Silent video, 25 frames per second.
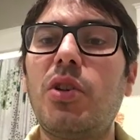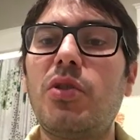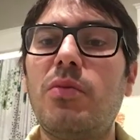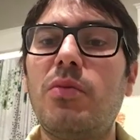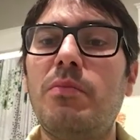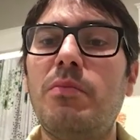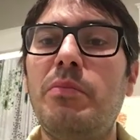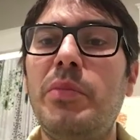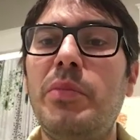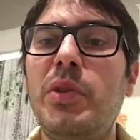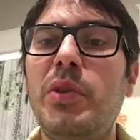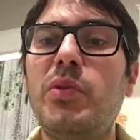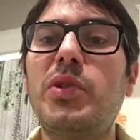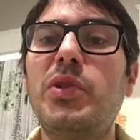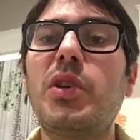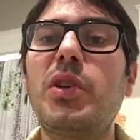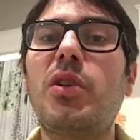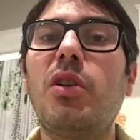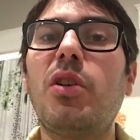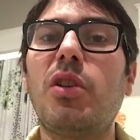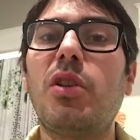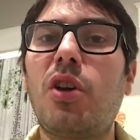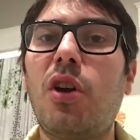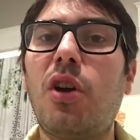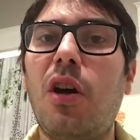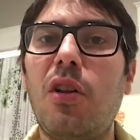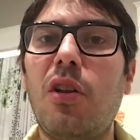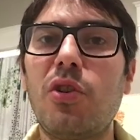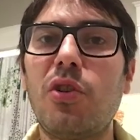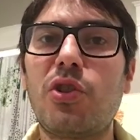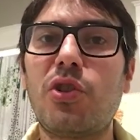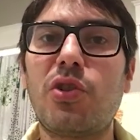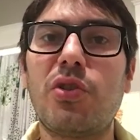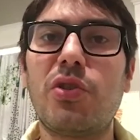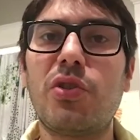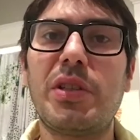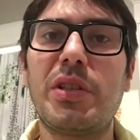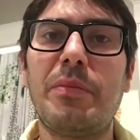musical
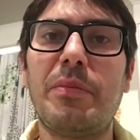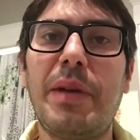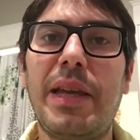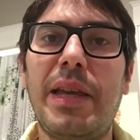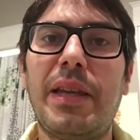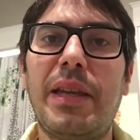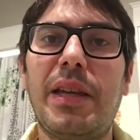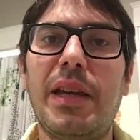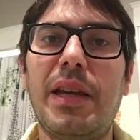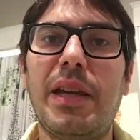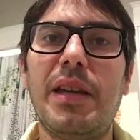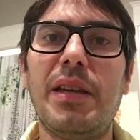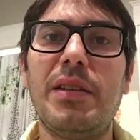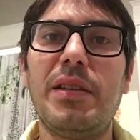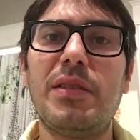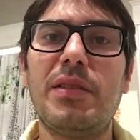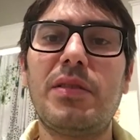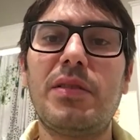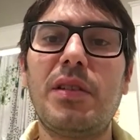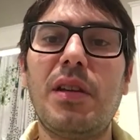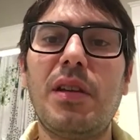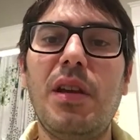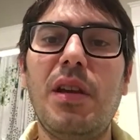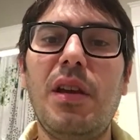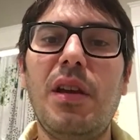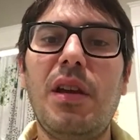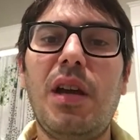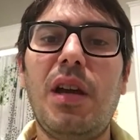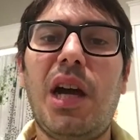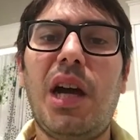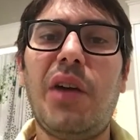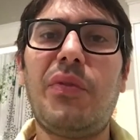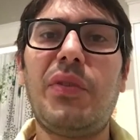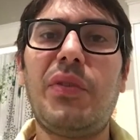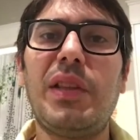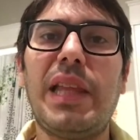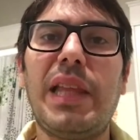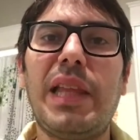cultures, in my case, I
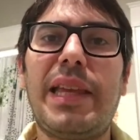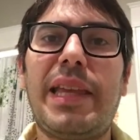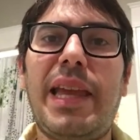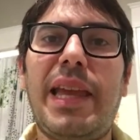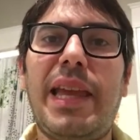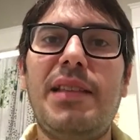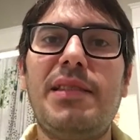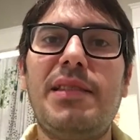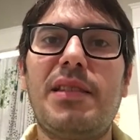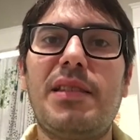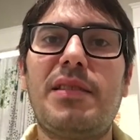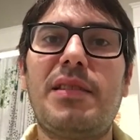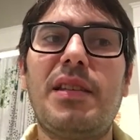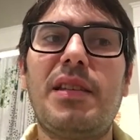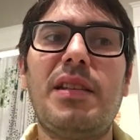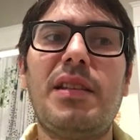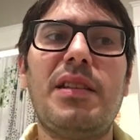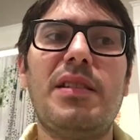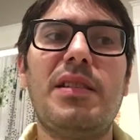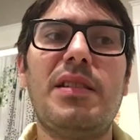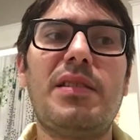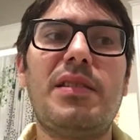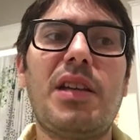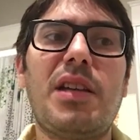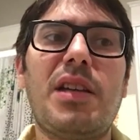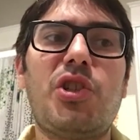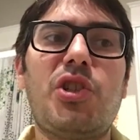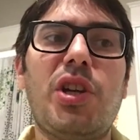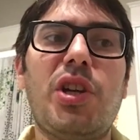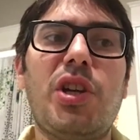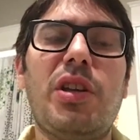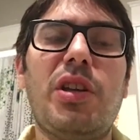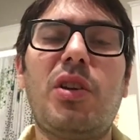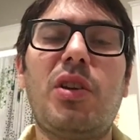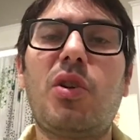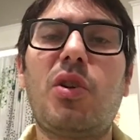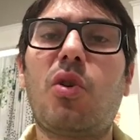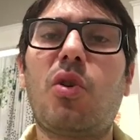feel like Kansas City is such
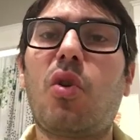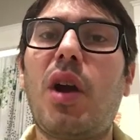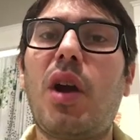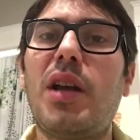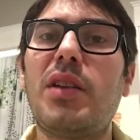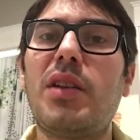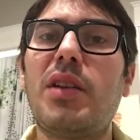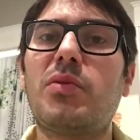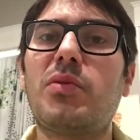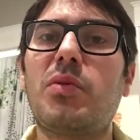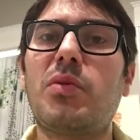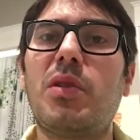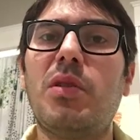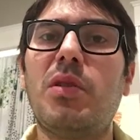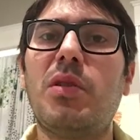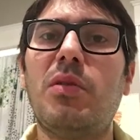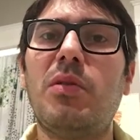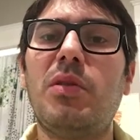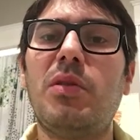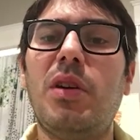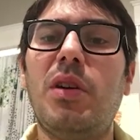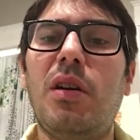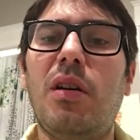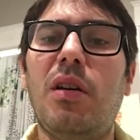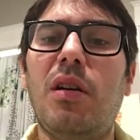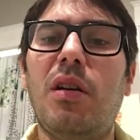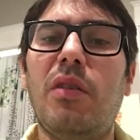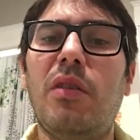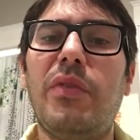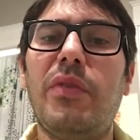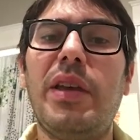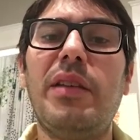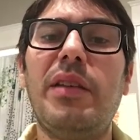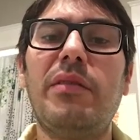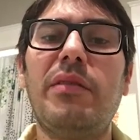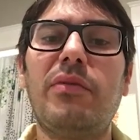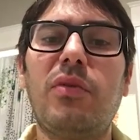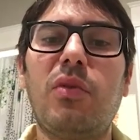a crossroad of
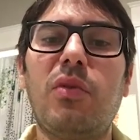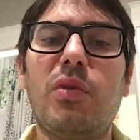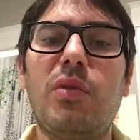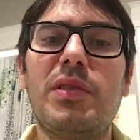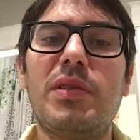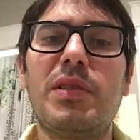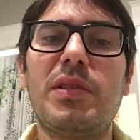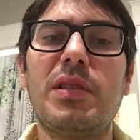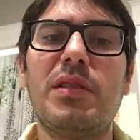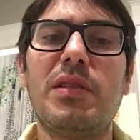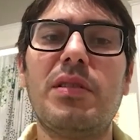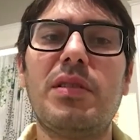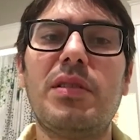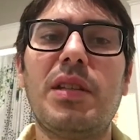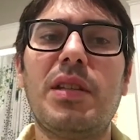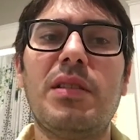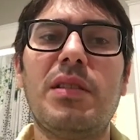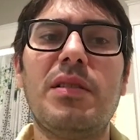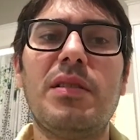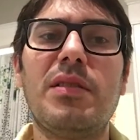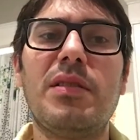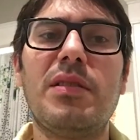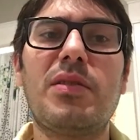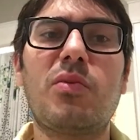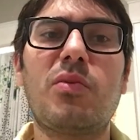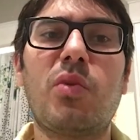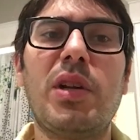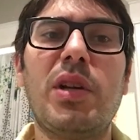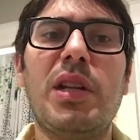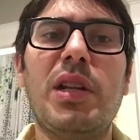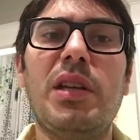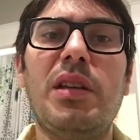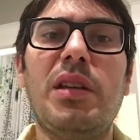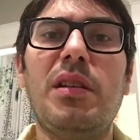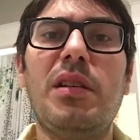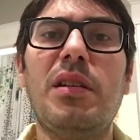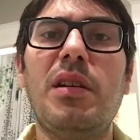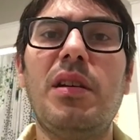influences. And it's
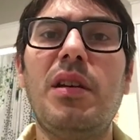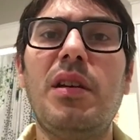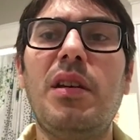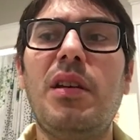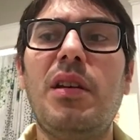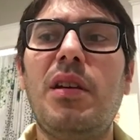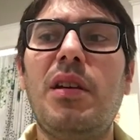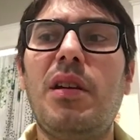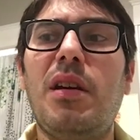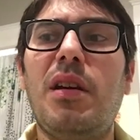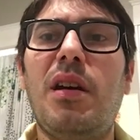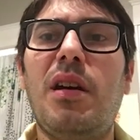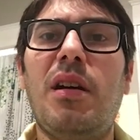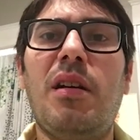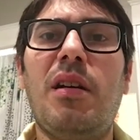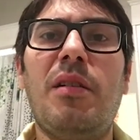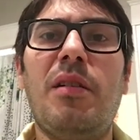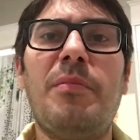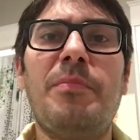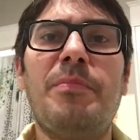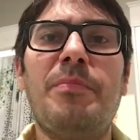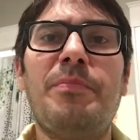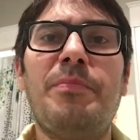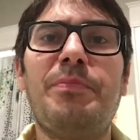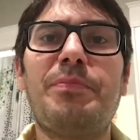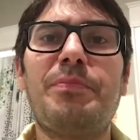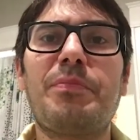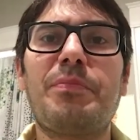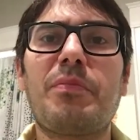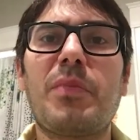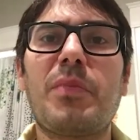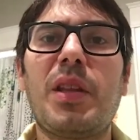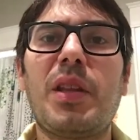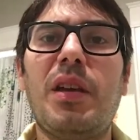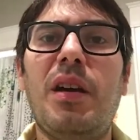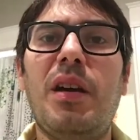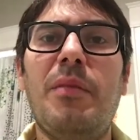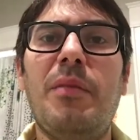really
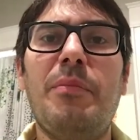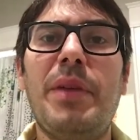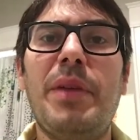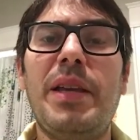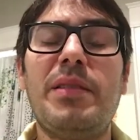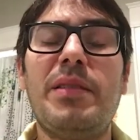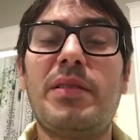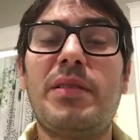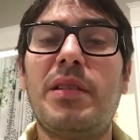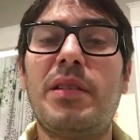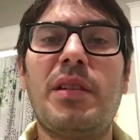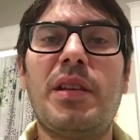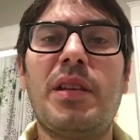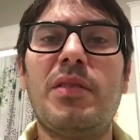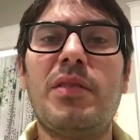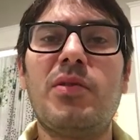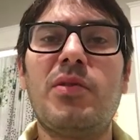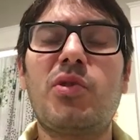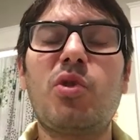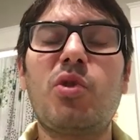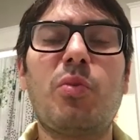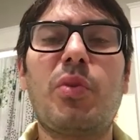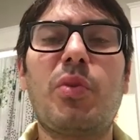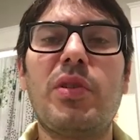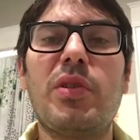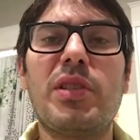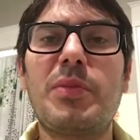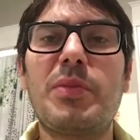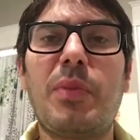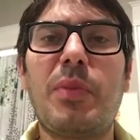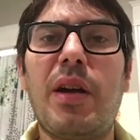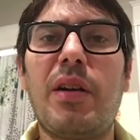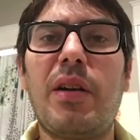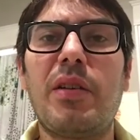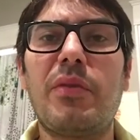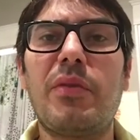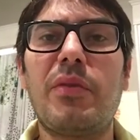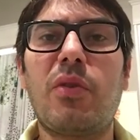amazing and super
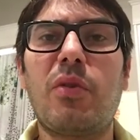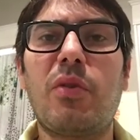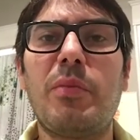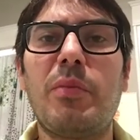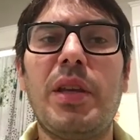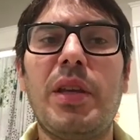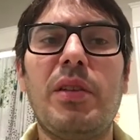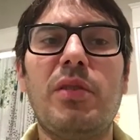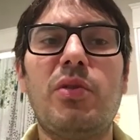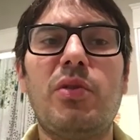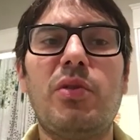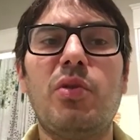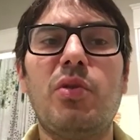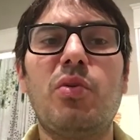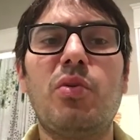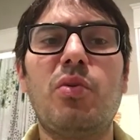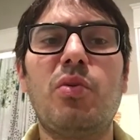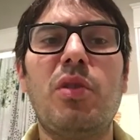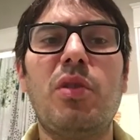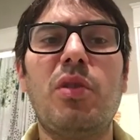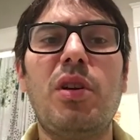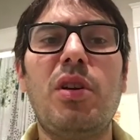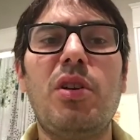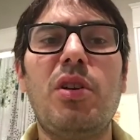inspiring for me to